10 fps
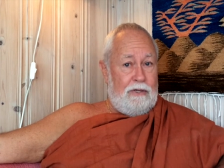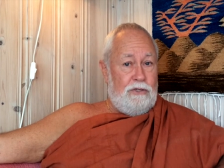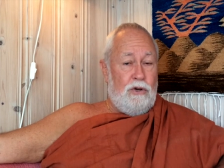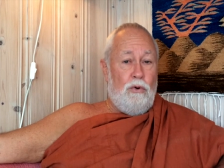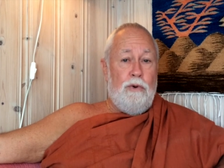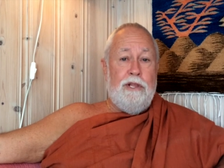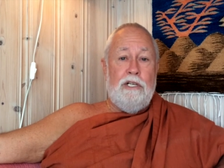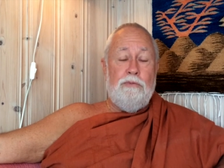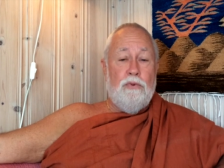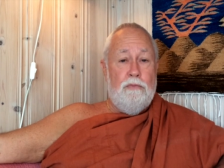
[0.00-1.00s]
So, with
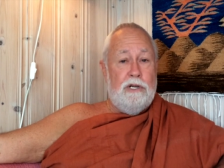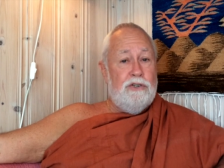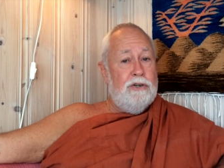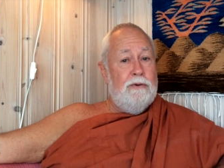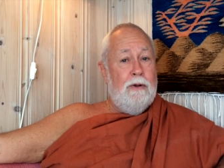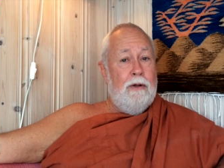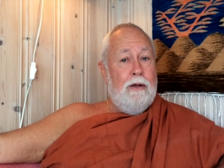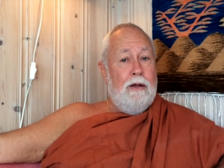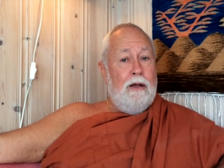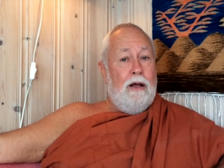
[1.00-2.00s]
his permission,
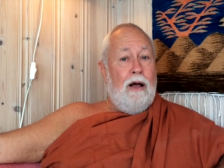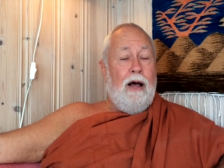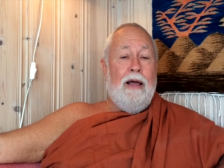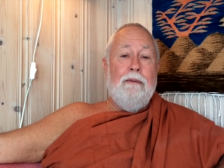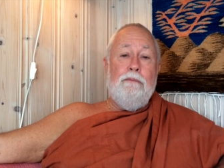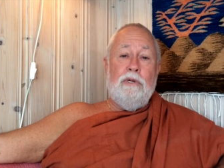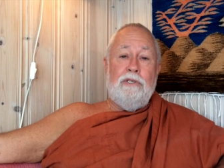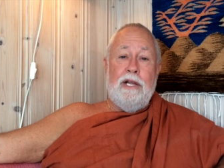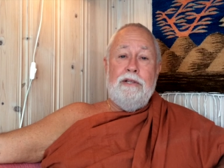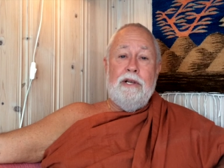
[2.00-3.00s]
I am
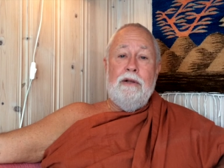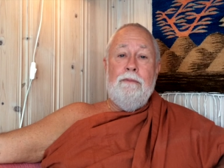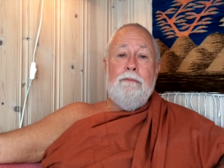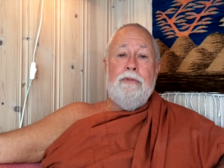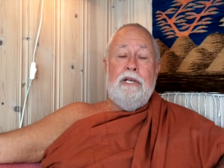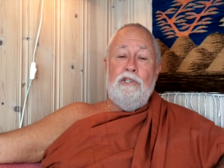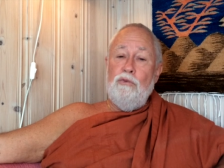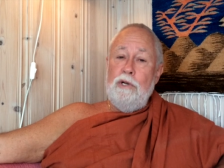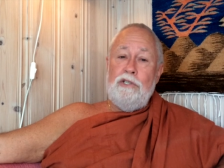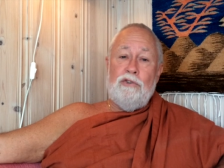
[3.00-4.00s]
presenting his
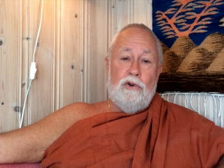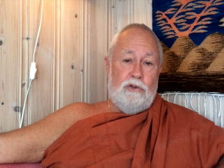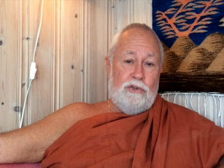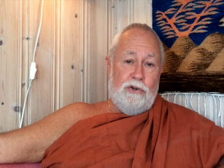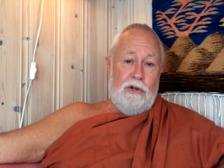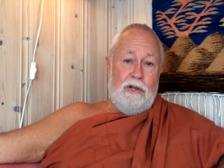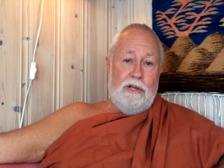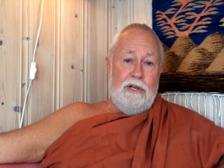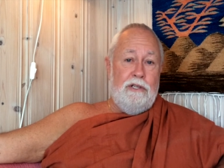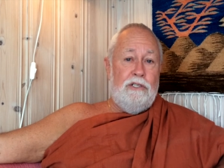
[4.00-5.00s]
research
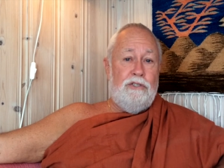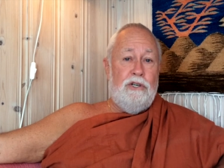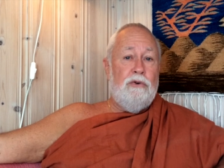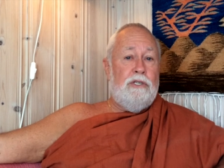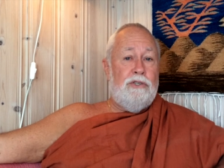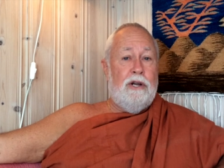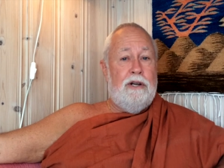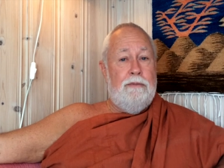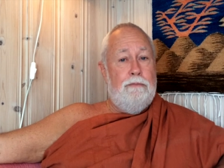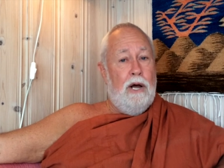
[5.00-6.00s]
in the series
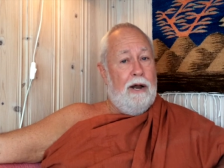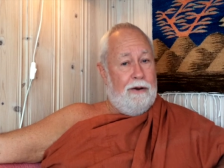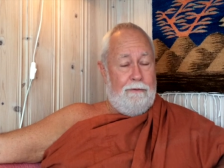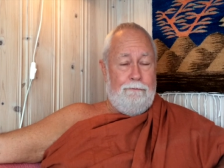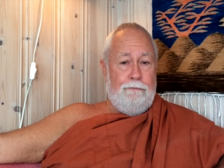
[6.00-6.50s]
on Nibbana.